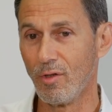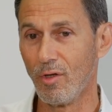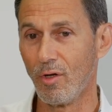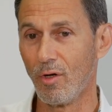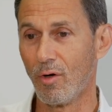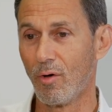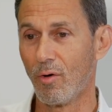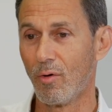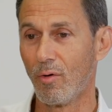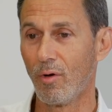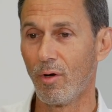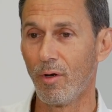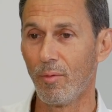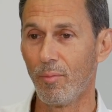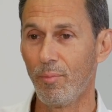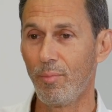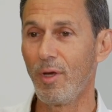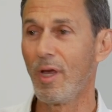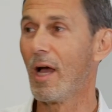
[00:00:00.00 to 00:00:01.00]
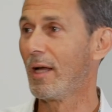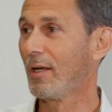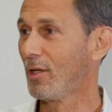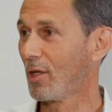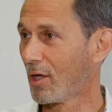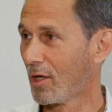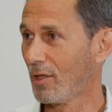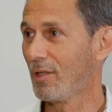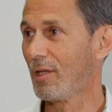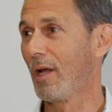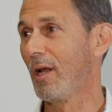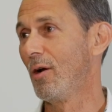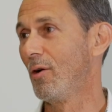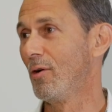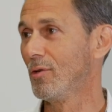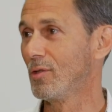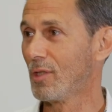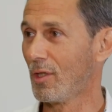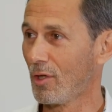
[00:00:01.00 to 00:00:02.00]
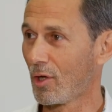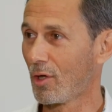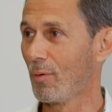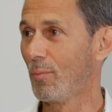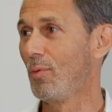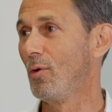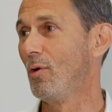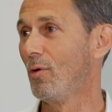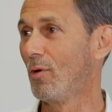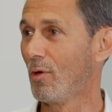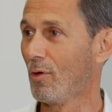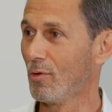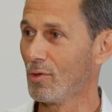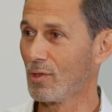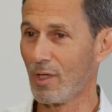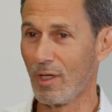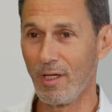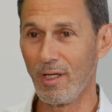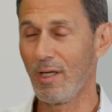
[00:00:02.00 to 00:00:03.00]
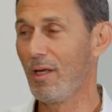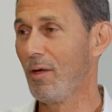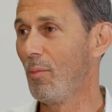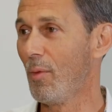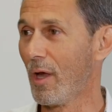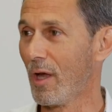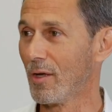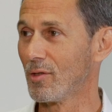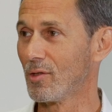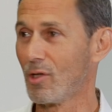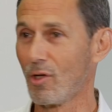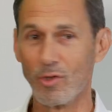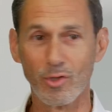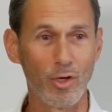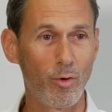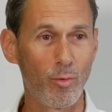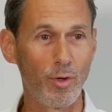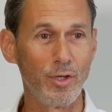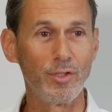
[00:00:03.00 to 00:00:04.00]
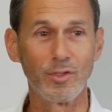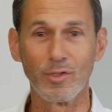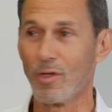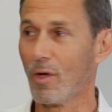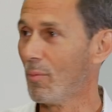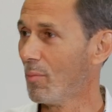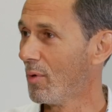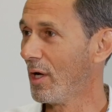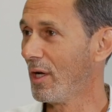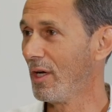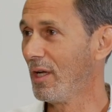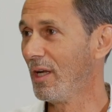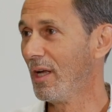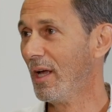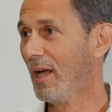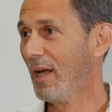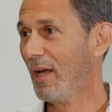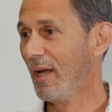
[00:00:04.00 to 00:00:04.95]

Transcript: behind the containers and the computers and the emails, there's always somebody